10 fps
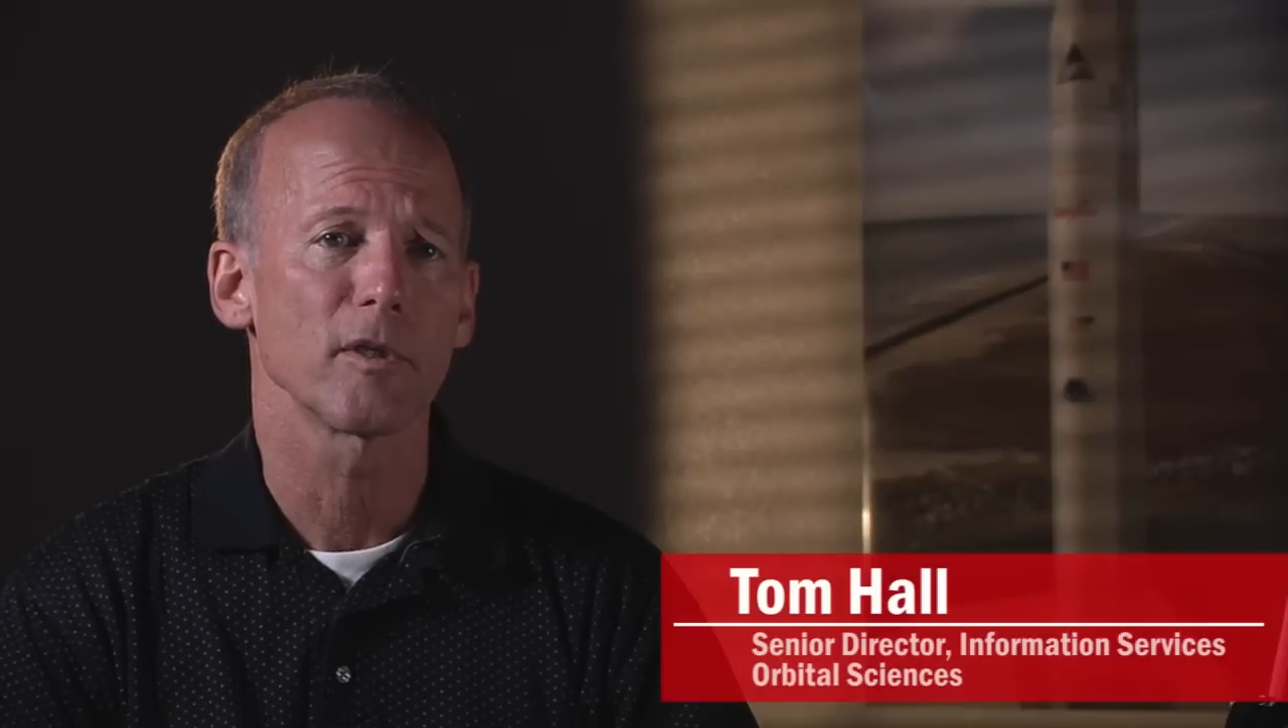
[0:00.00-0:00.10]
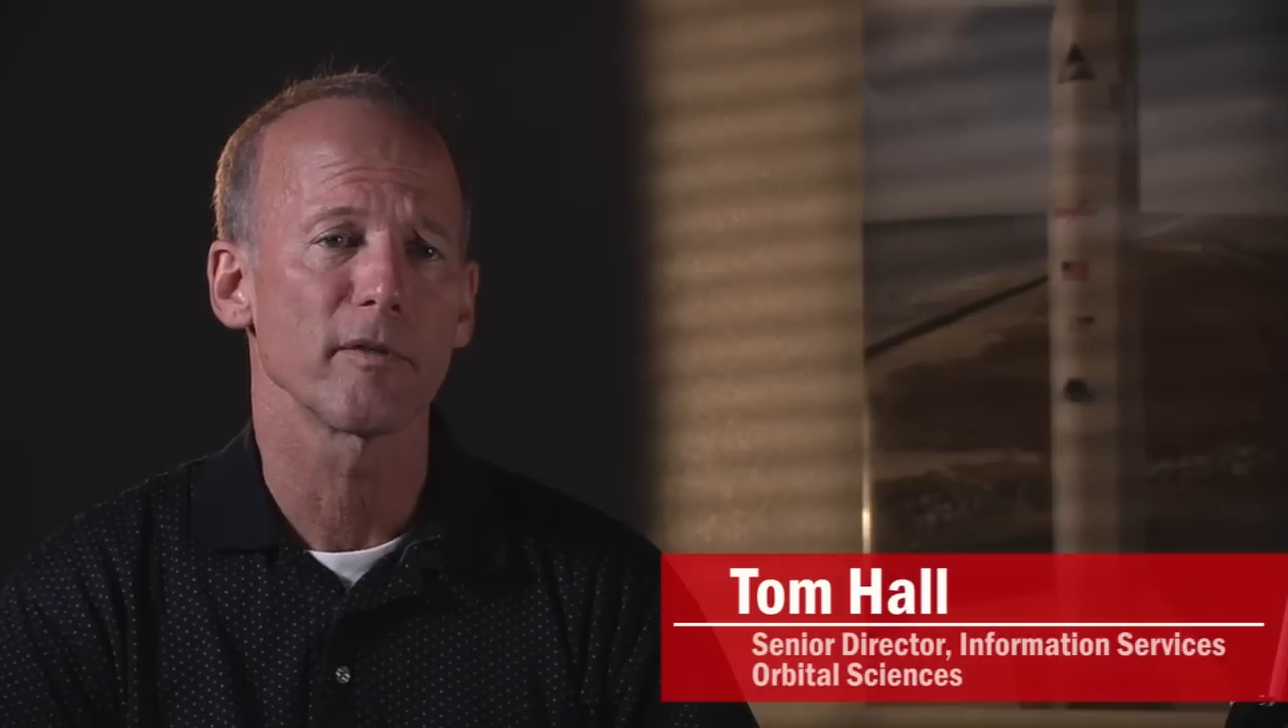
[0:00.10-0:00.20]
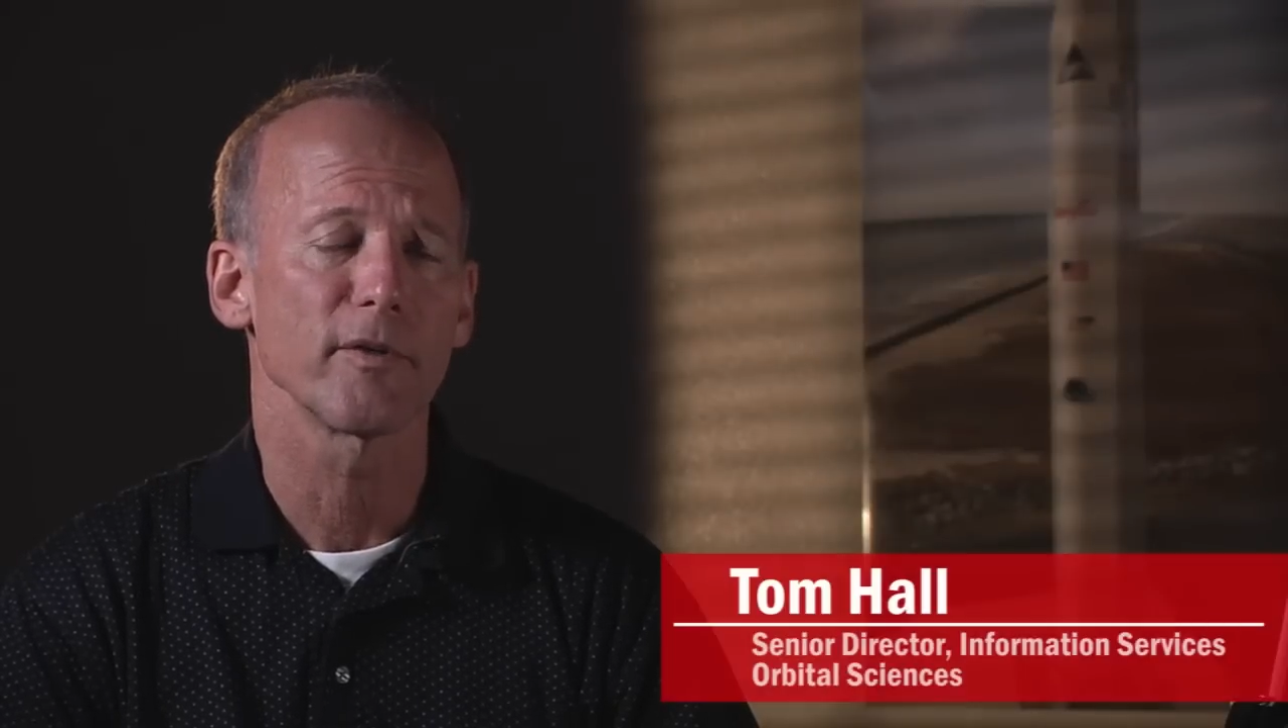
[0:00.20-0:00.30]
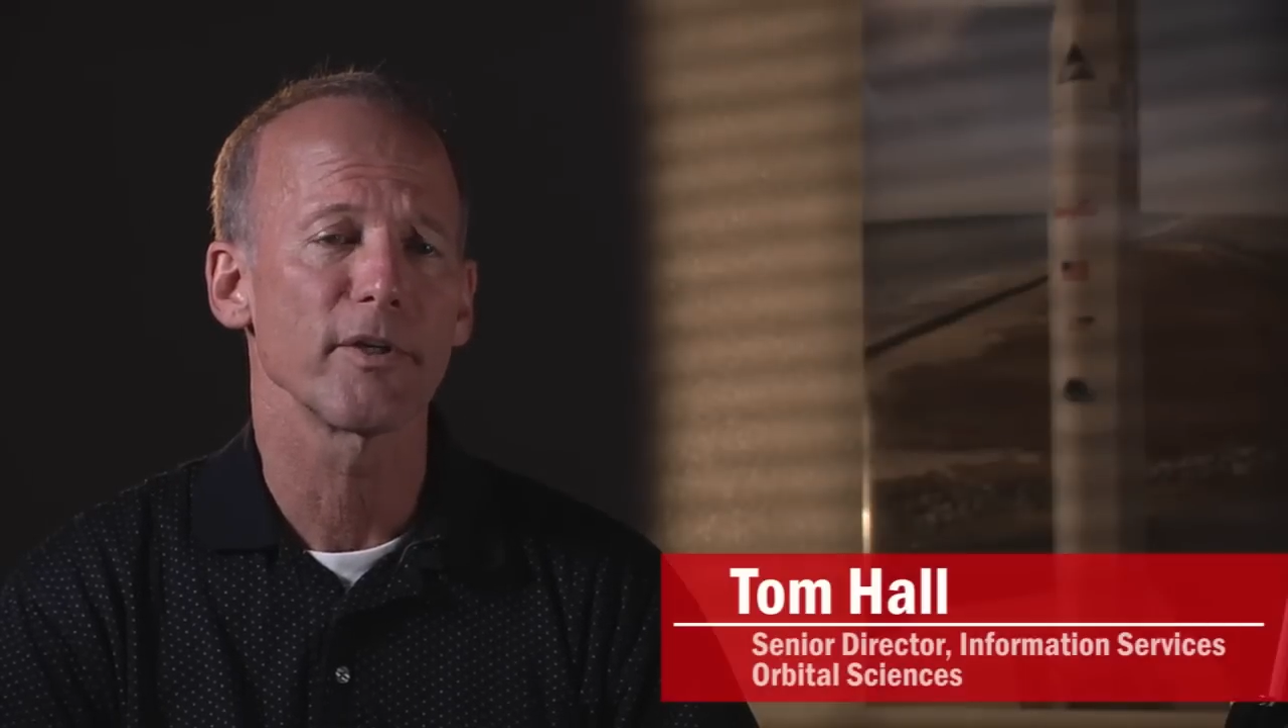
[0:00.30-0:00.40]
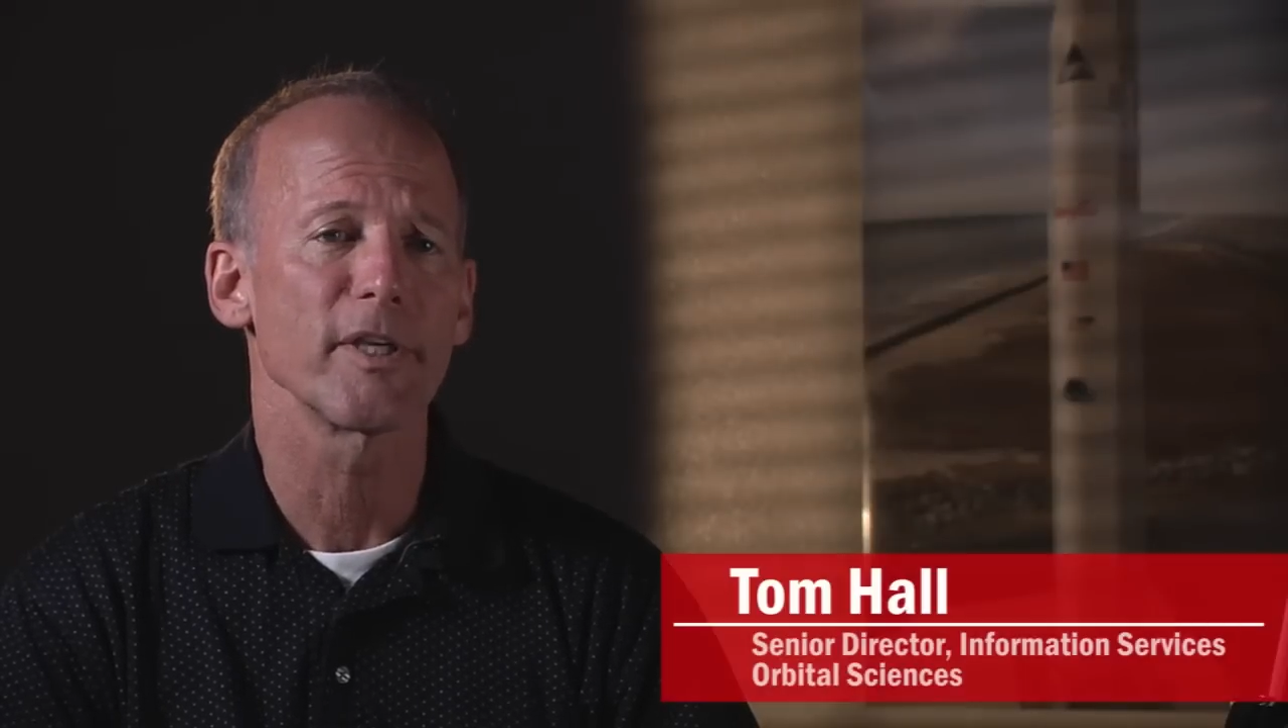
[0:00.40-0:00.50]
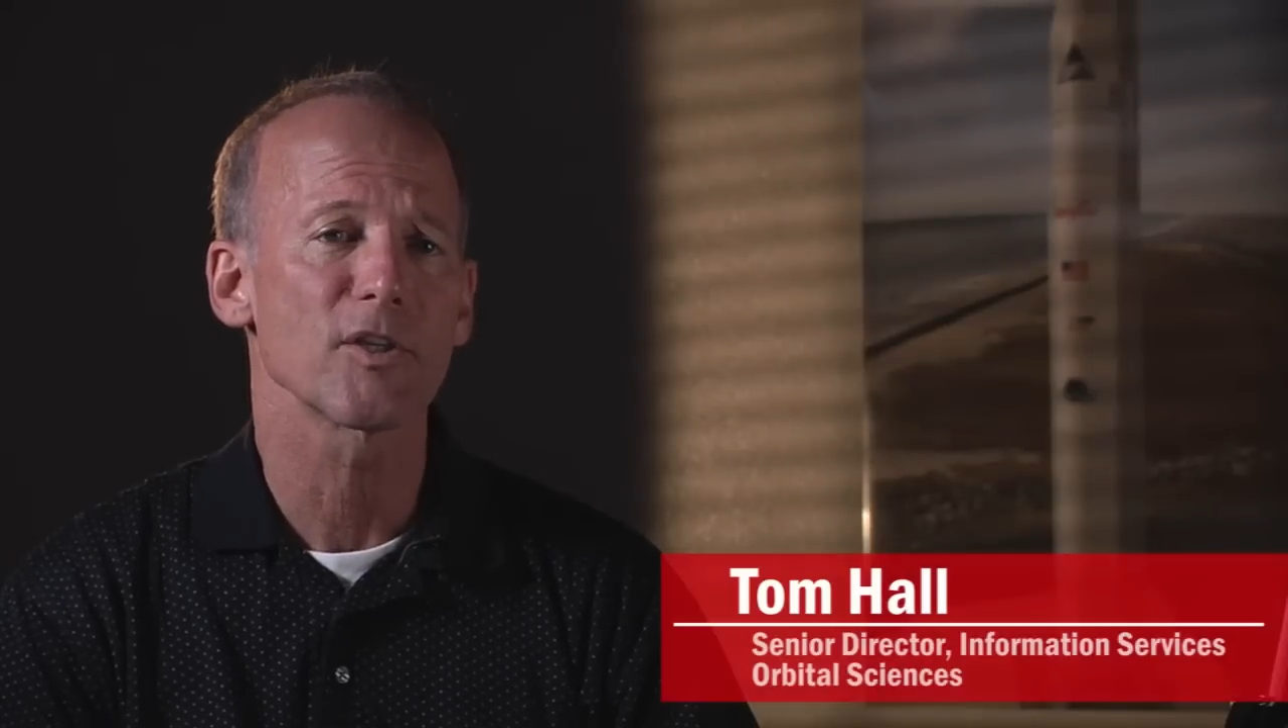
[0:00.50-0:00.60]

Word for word: on a very